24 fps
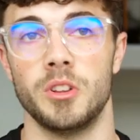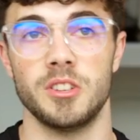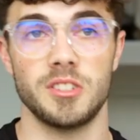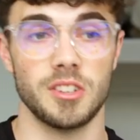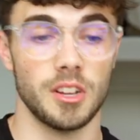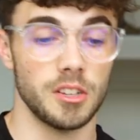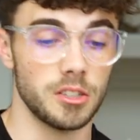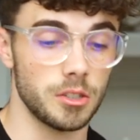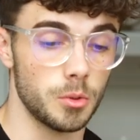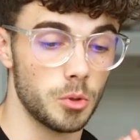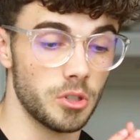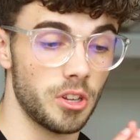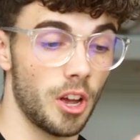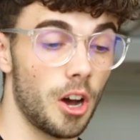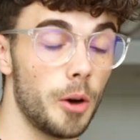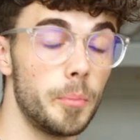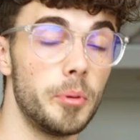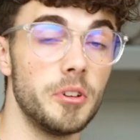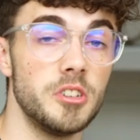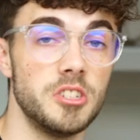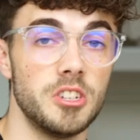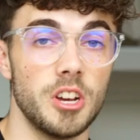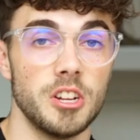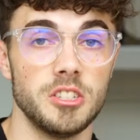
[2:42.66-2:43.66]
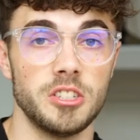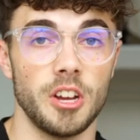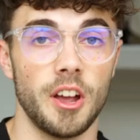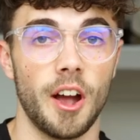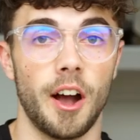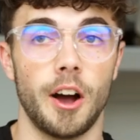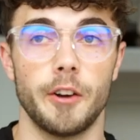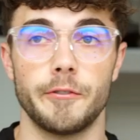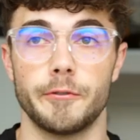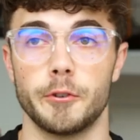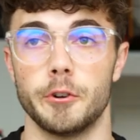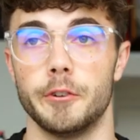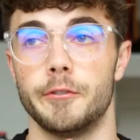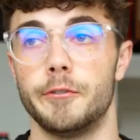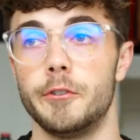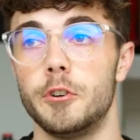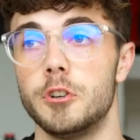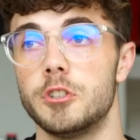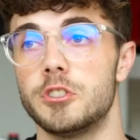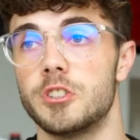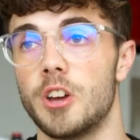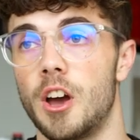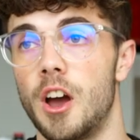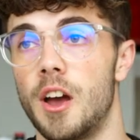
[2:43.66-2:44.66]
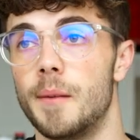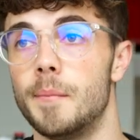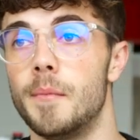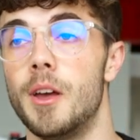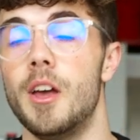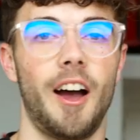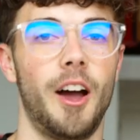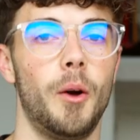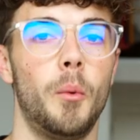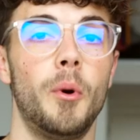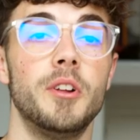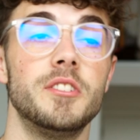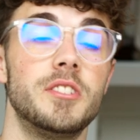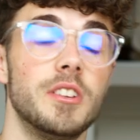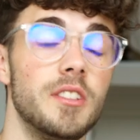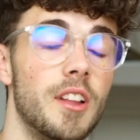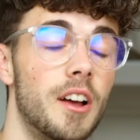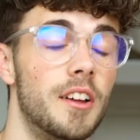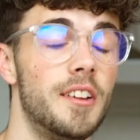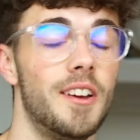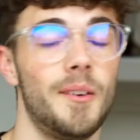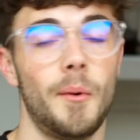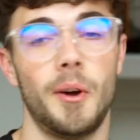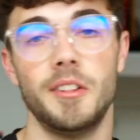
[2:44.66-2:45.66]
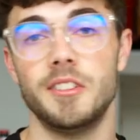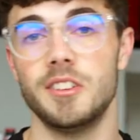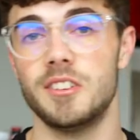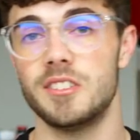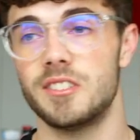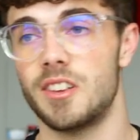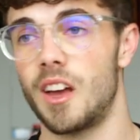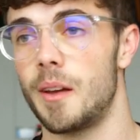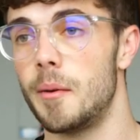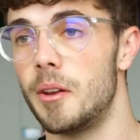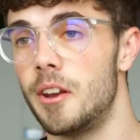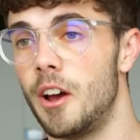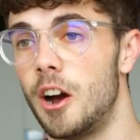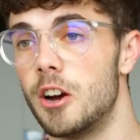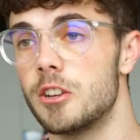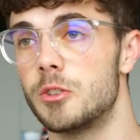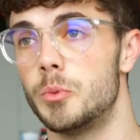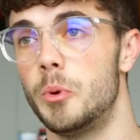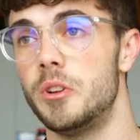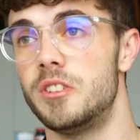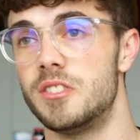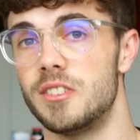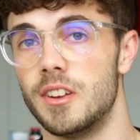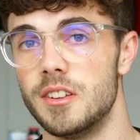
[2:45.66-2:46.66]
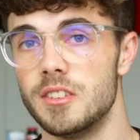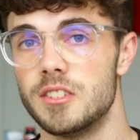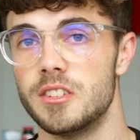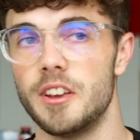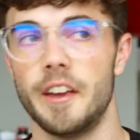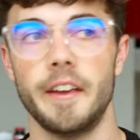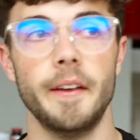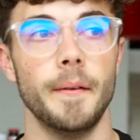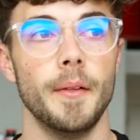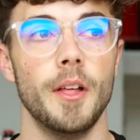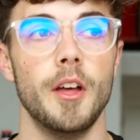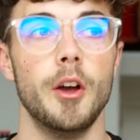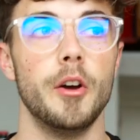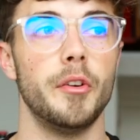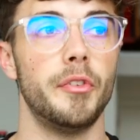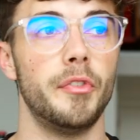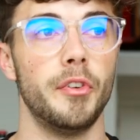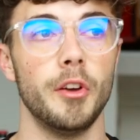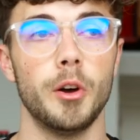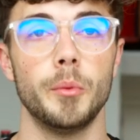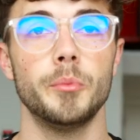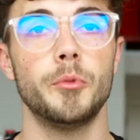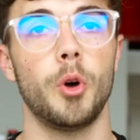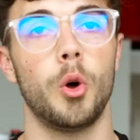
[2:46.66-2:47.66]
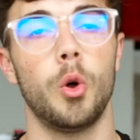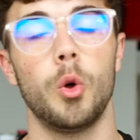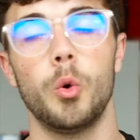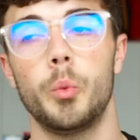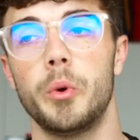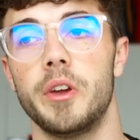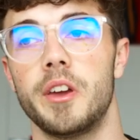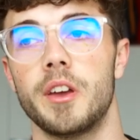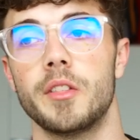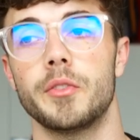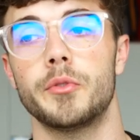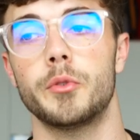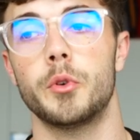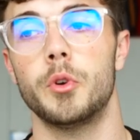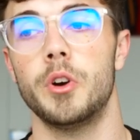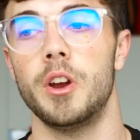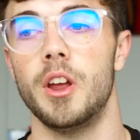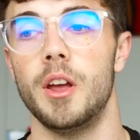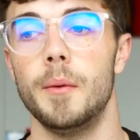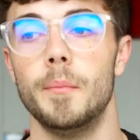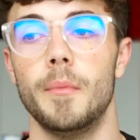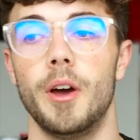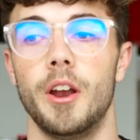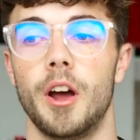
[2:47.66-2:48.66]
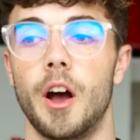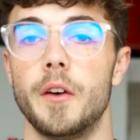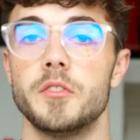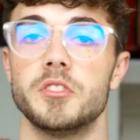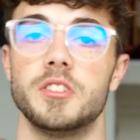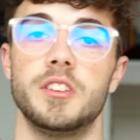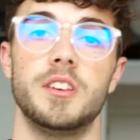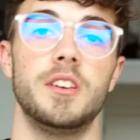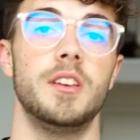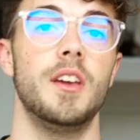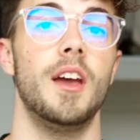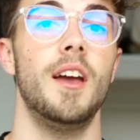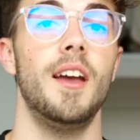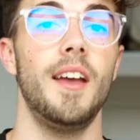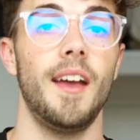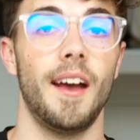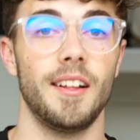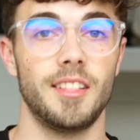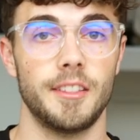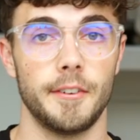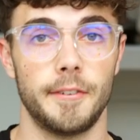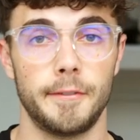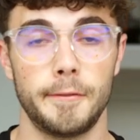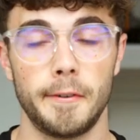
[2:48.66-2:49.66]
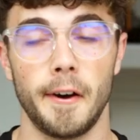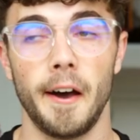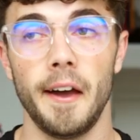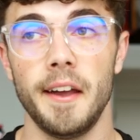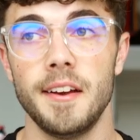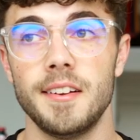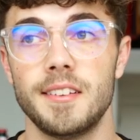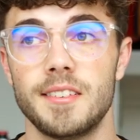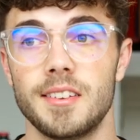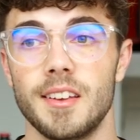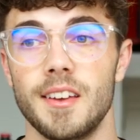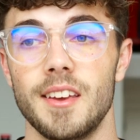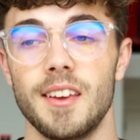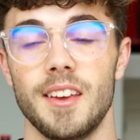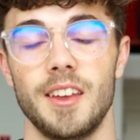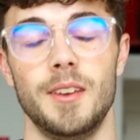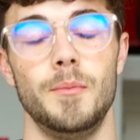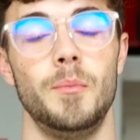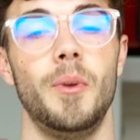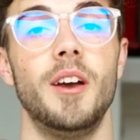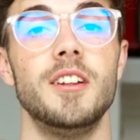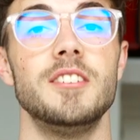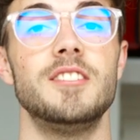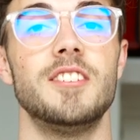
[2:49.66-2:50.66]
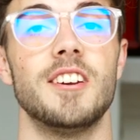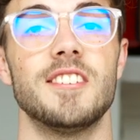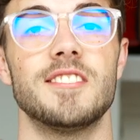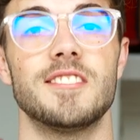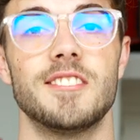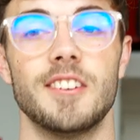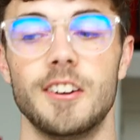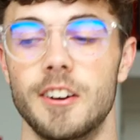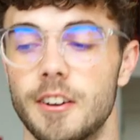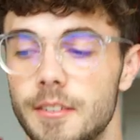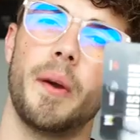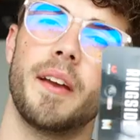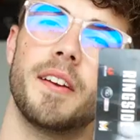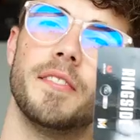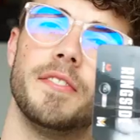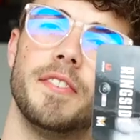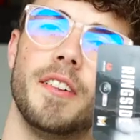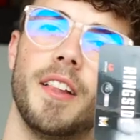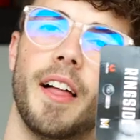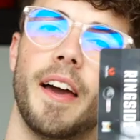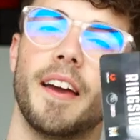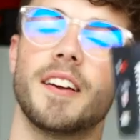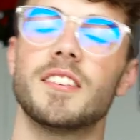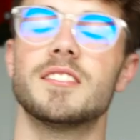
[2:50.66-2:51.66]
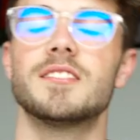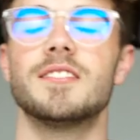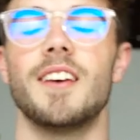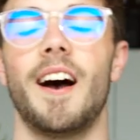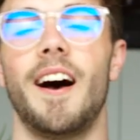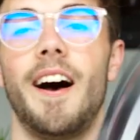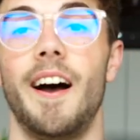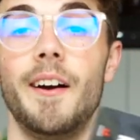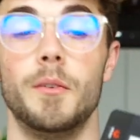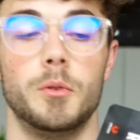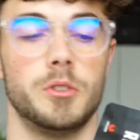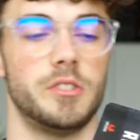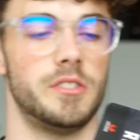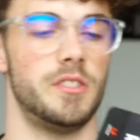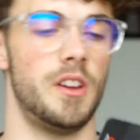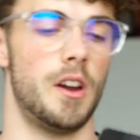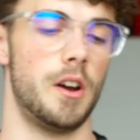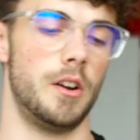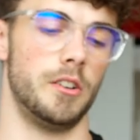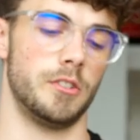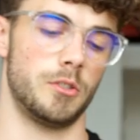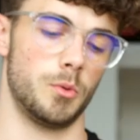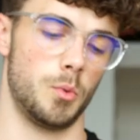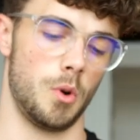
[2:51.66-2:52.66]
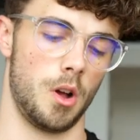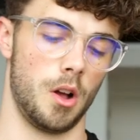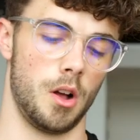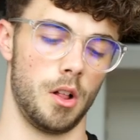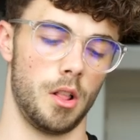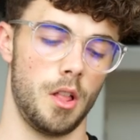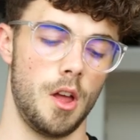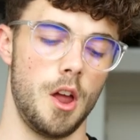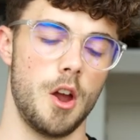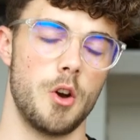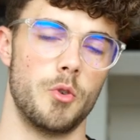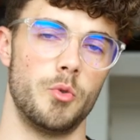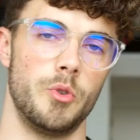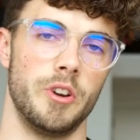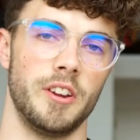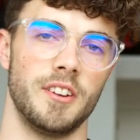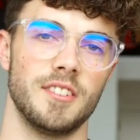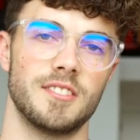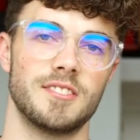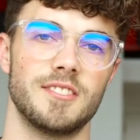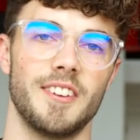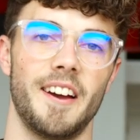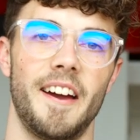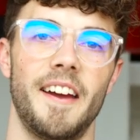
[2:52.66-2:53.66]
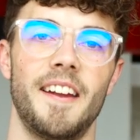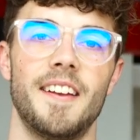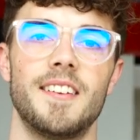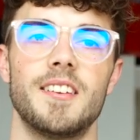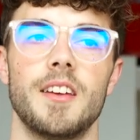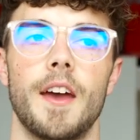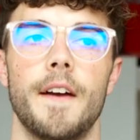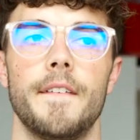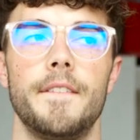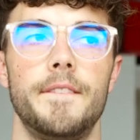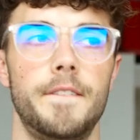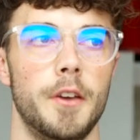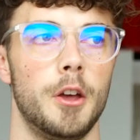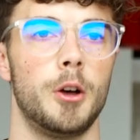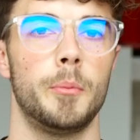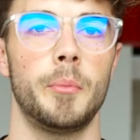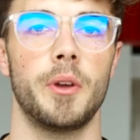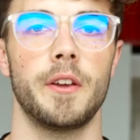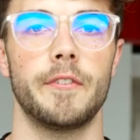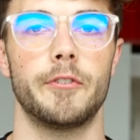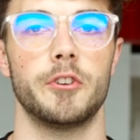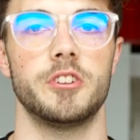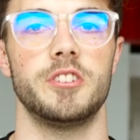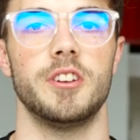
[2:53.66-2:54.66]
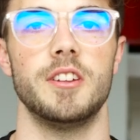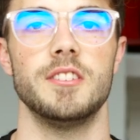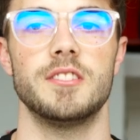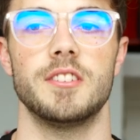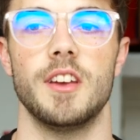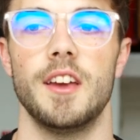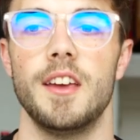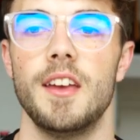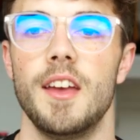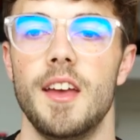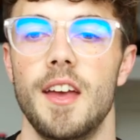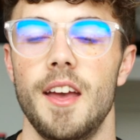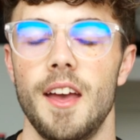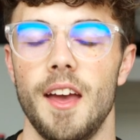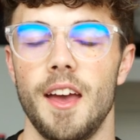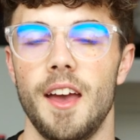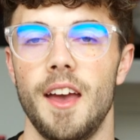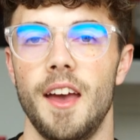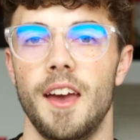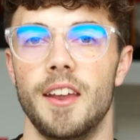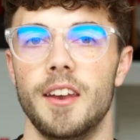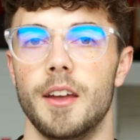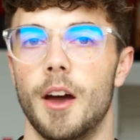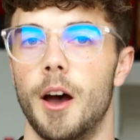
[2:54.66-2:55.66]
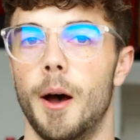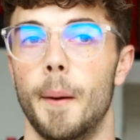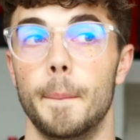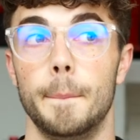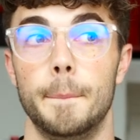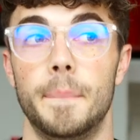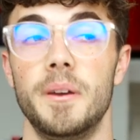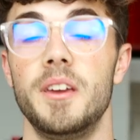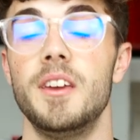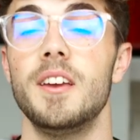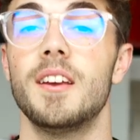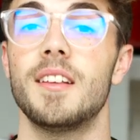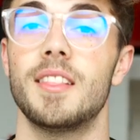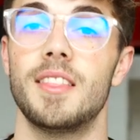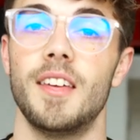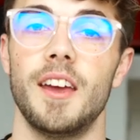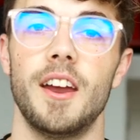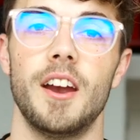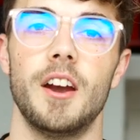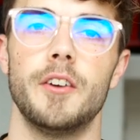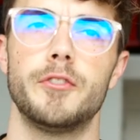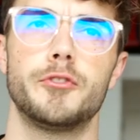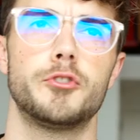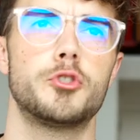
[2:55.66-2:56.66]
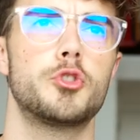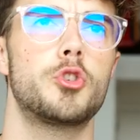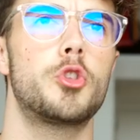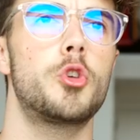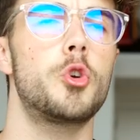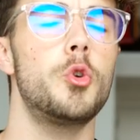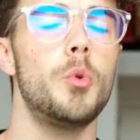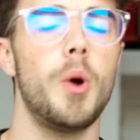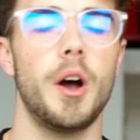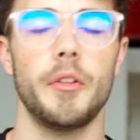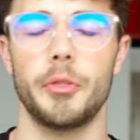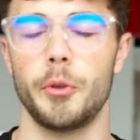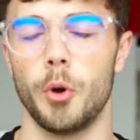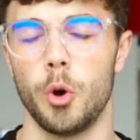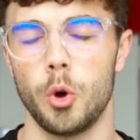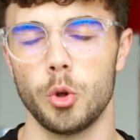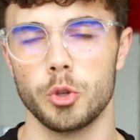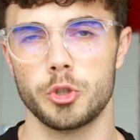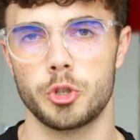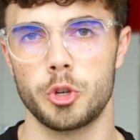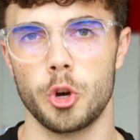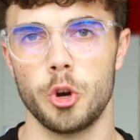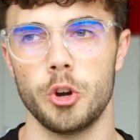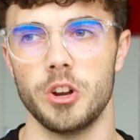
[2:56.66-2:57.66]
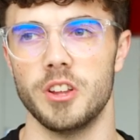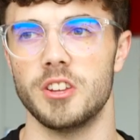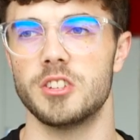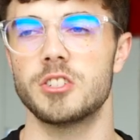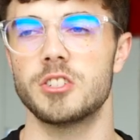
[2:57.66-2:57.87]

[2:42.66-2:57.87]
when Sensei was helping JJ out for the first time, I went to London, I went to the Silent House with Sensei, filmed the whole weekend for him, and obviously at the fight in Manchester, quick flex, I was there as well, ringside, filming for Sensei, and being there throughout the whole journey.